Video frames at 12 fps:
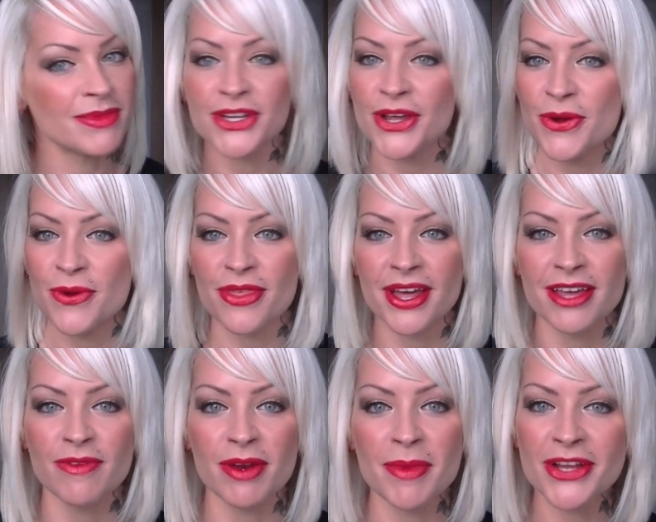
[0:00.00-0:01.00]
So thank
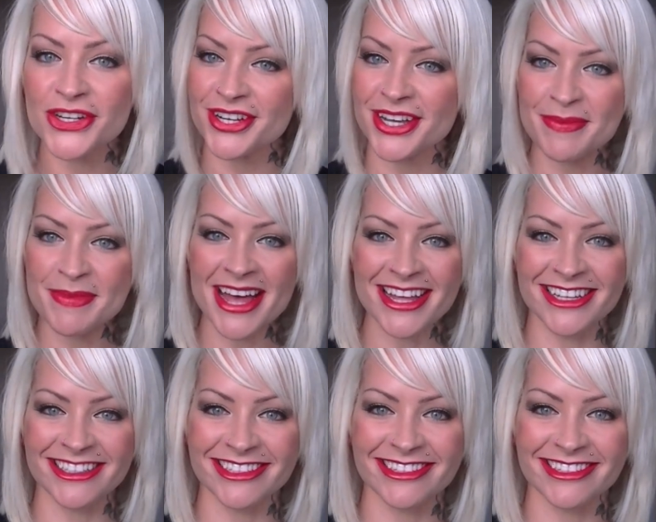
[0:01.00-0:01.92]
you very much. Goodbye.